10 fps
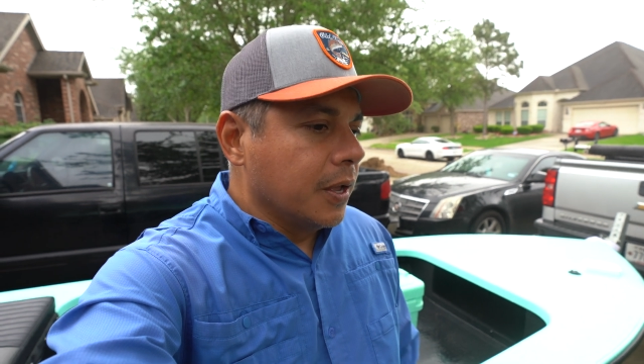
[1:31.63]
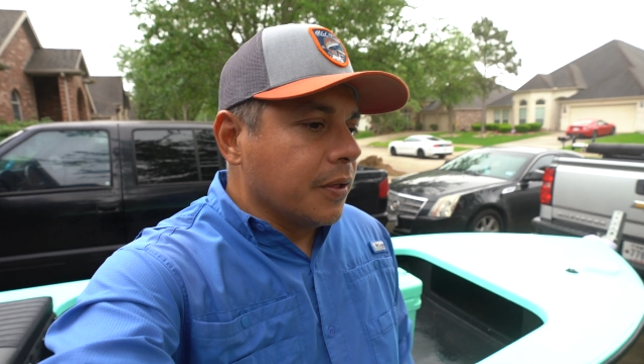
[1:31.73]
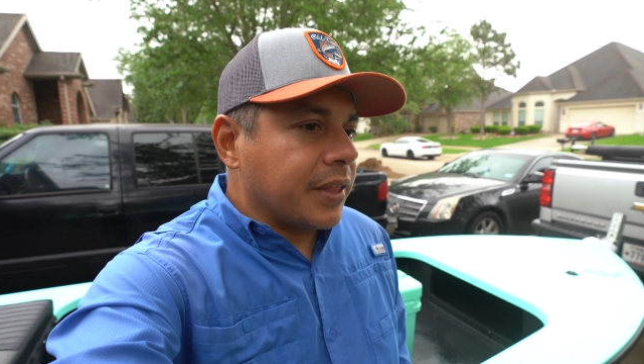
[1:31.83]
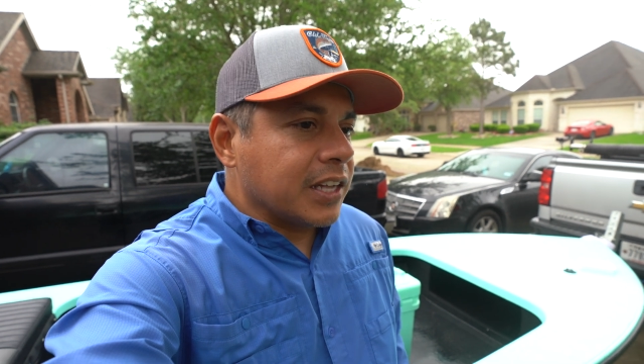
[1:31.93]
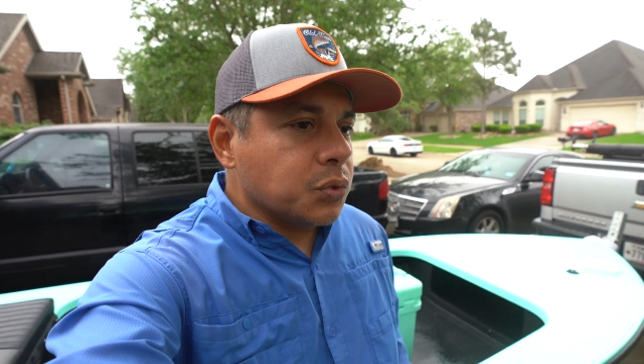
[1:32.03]

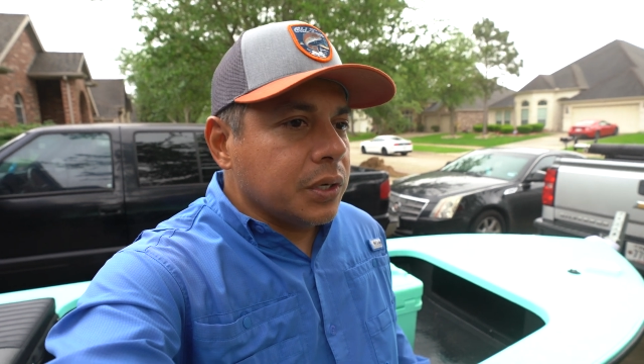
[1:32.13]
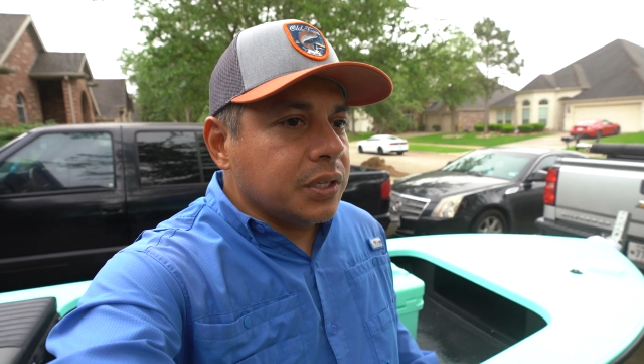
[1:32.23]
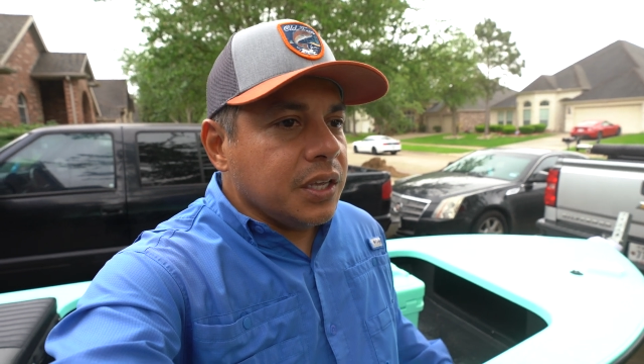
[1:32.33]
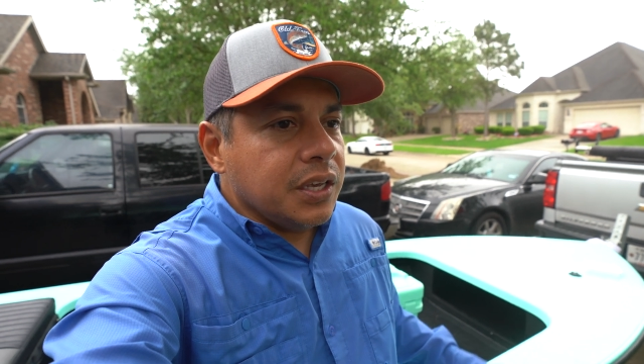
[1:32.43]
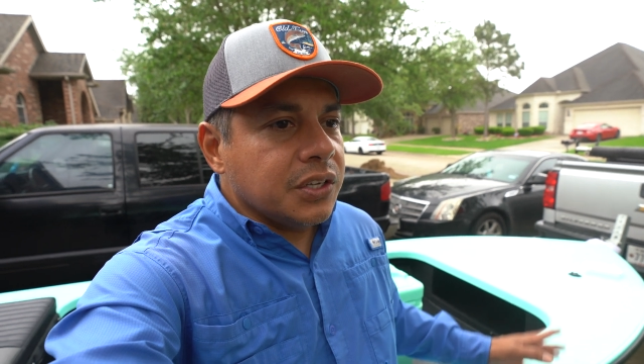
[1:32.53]
that's what
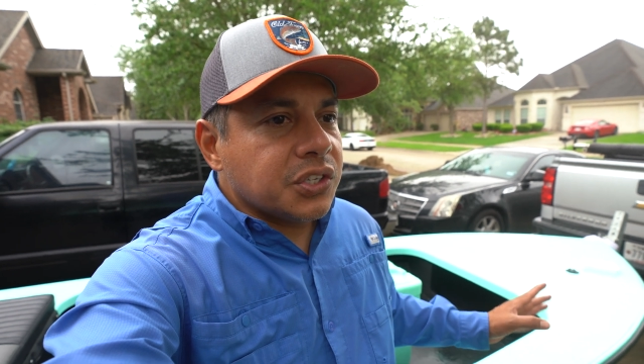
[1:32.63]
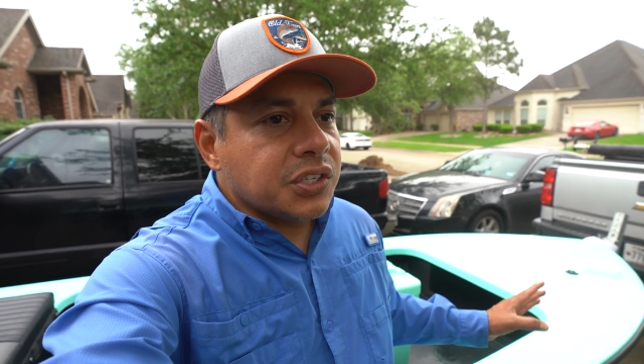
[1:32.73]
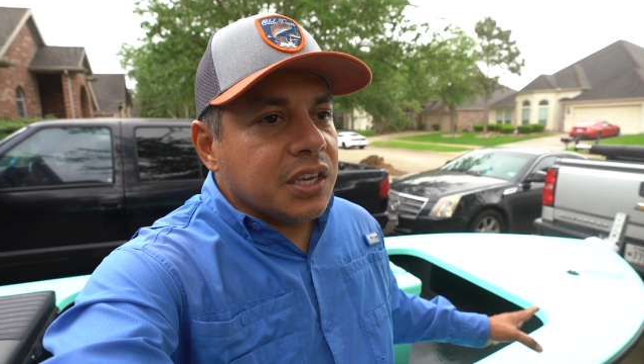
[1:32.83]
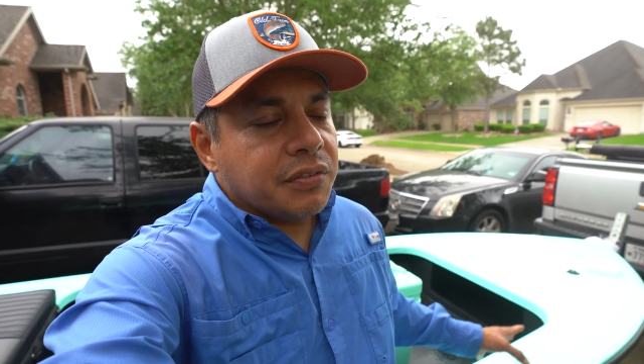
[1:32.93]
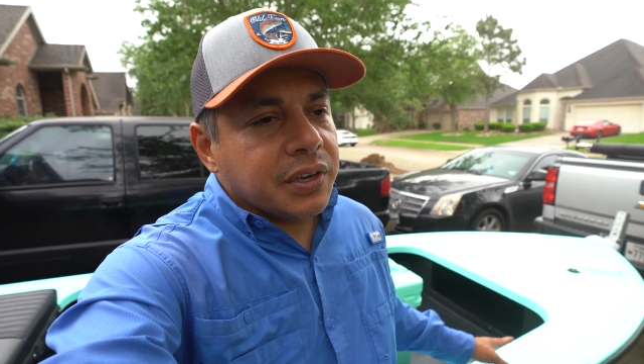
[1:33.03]
the
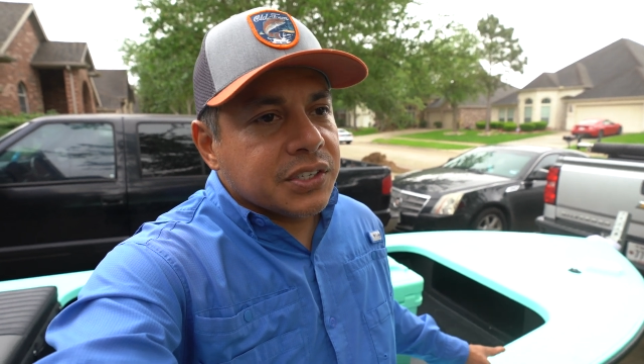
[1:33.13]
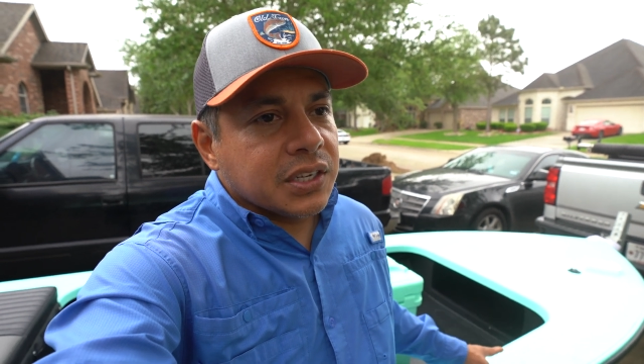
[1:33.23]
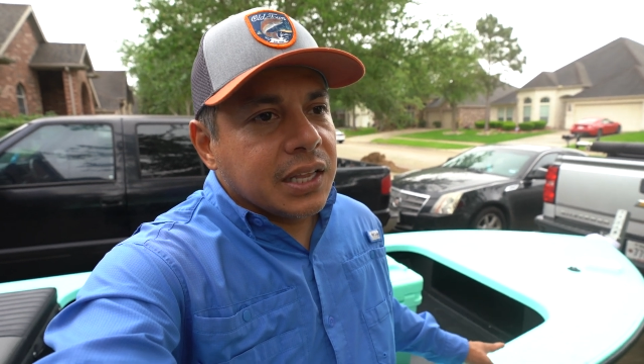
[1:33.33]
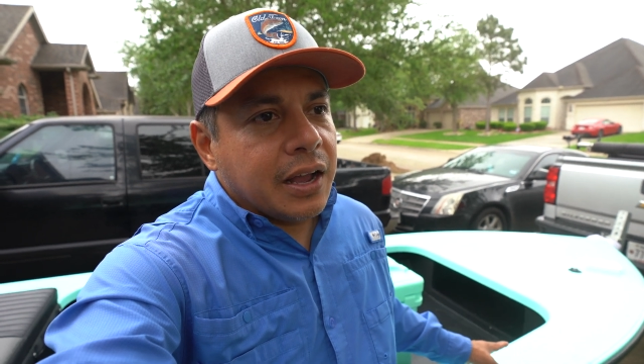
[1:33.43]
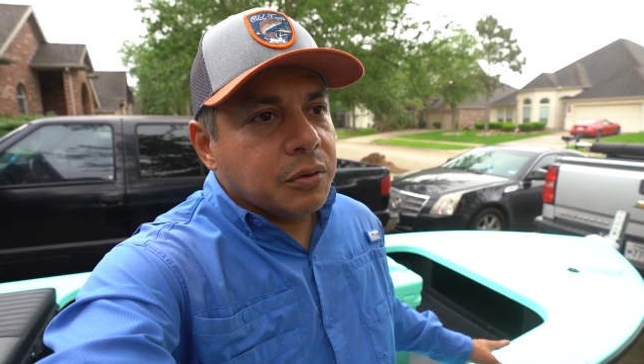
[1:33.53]
skiff has
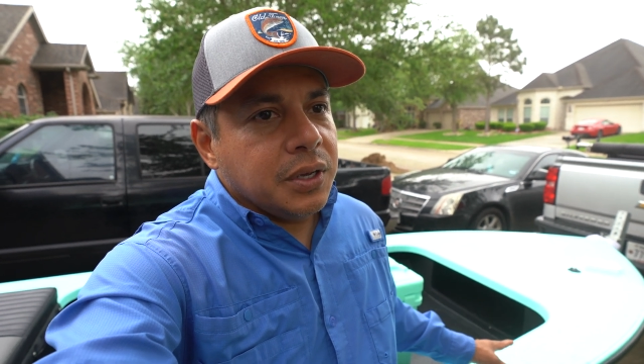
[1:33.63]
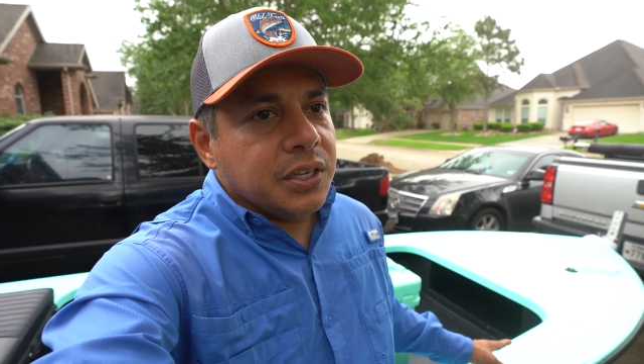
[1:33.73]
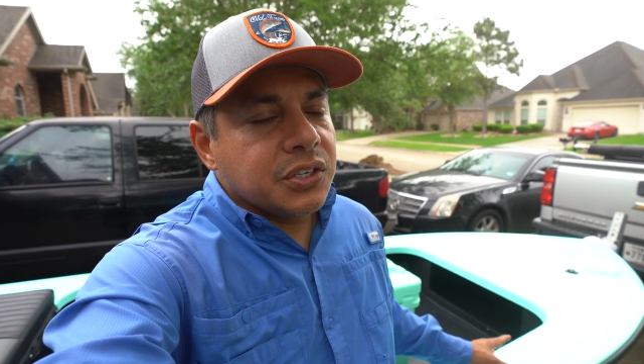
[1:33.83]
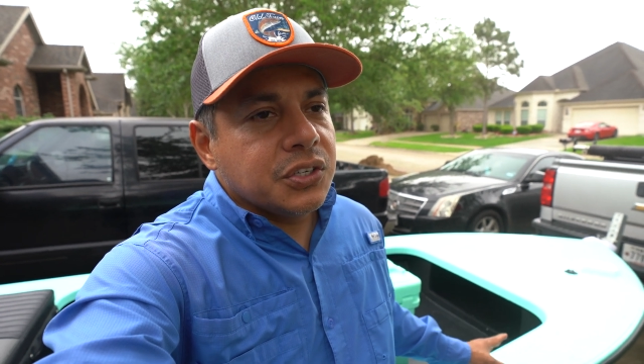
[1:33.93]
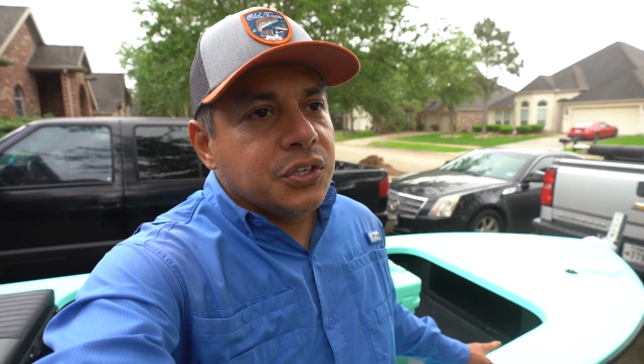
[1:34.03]
allowed me
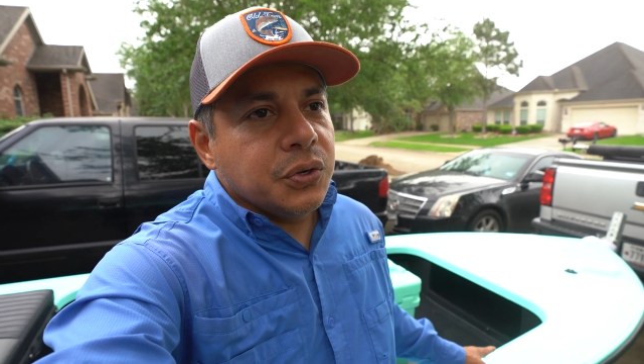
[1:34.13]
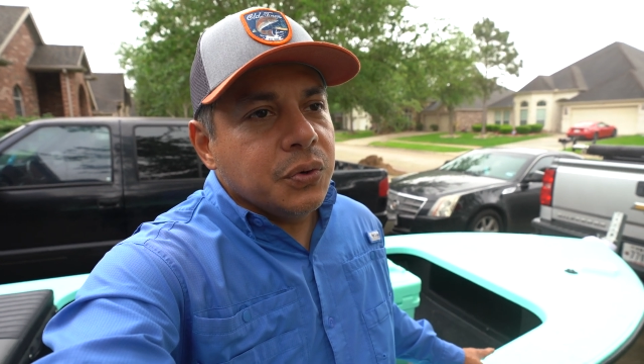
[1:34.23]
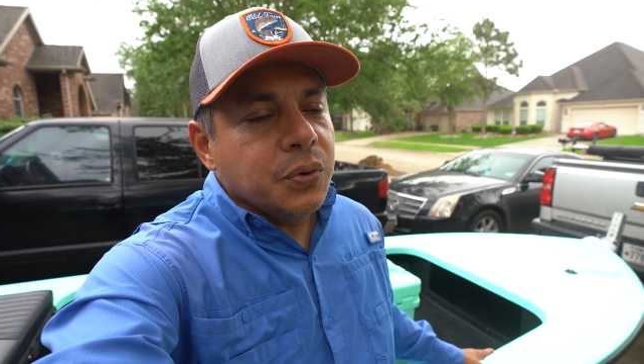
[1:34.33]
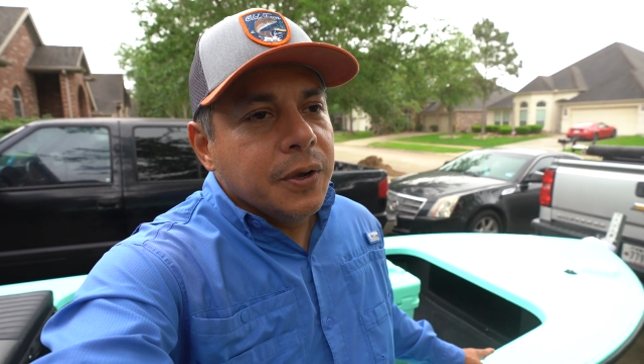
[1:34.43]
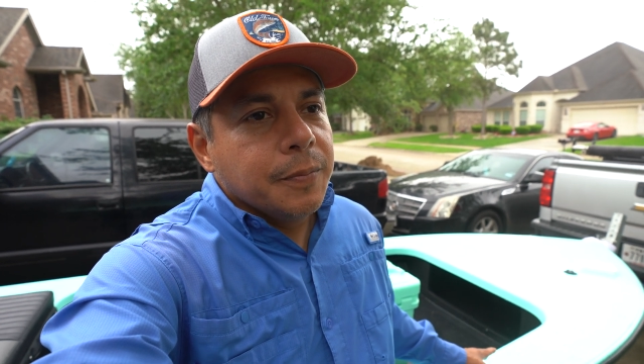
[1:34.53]
to do.